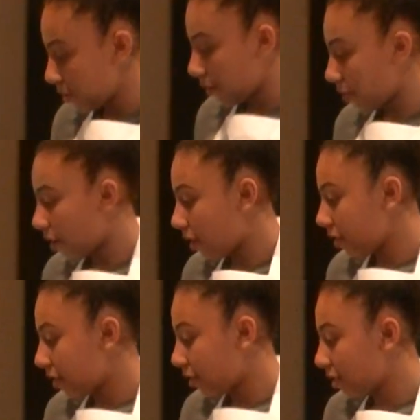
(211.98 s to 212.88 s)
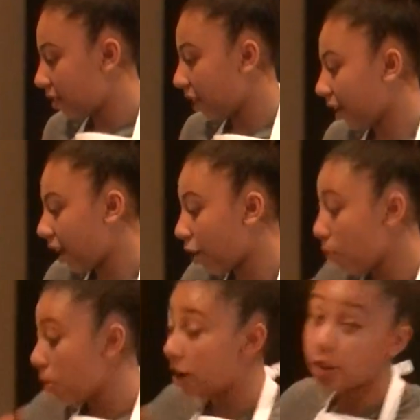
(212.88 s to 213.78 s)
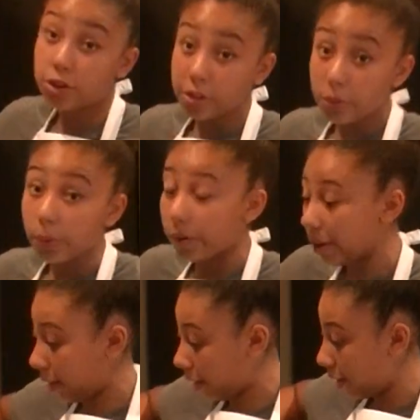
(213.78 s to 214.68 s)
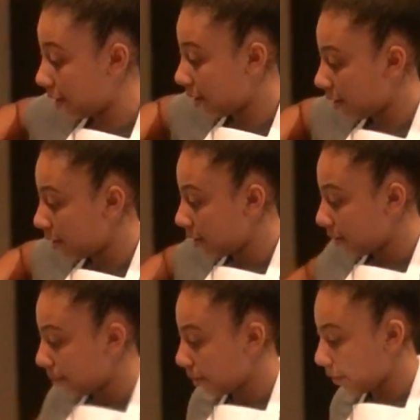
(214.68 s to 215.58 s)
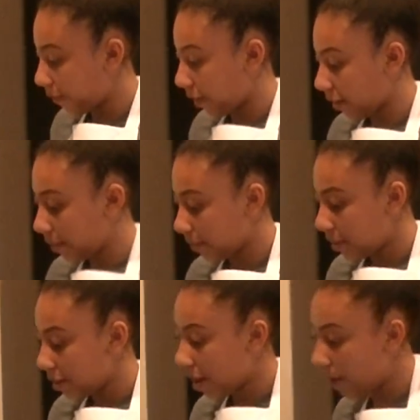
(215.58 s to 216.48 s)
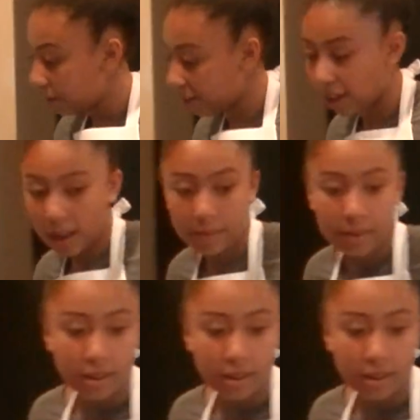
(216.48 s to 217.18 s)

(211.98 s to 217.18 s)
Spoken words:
so it all doesn't stick. I don't want it too oily. Perfect. Now it's time